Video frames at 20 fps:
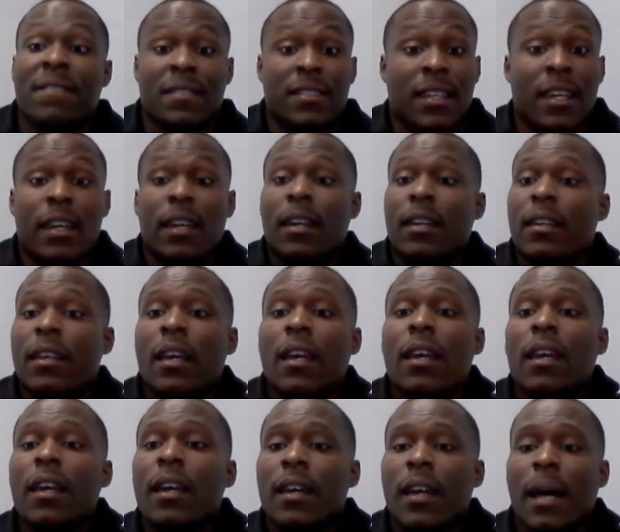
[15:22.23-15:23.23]
Yeah, yeah,
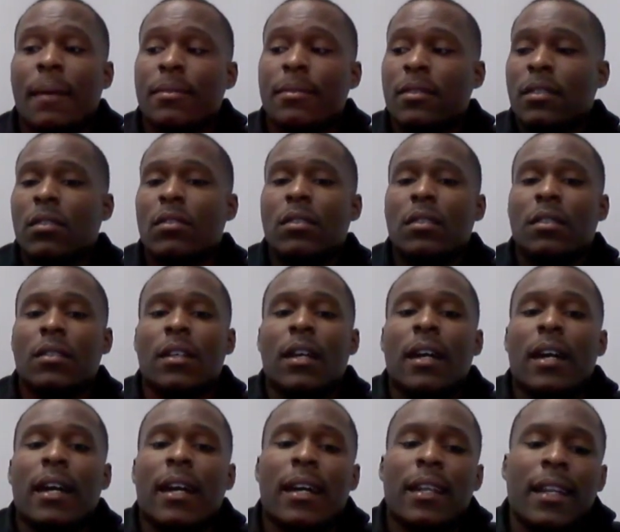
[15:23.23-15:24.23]
yeah, absolutely.
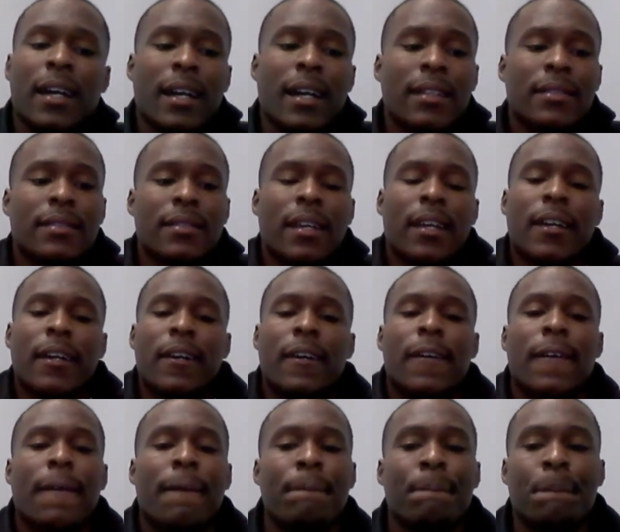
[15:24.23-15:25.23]
And like you I know,
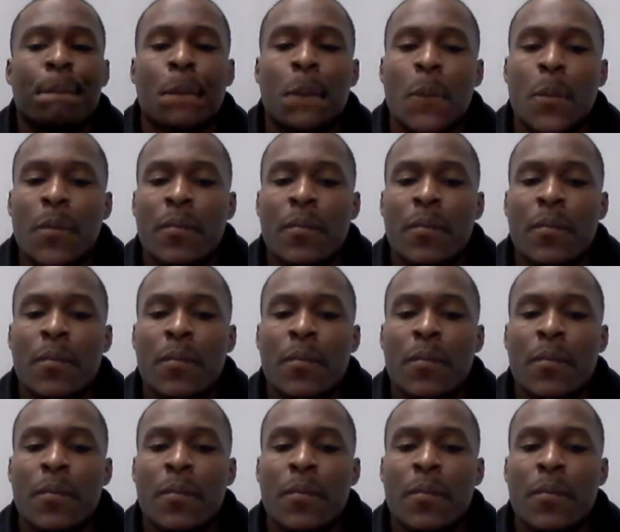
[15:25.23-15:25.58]
say, um,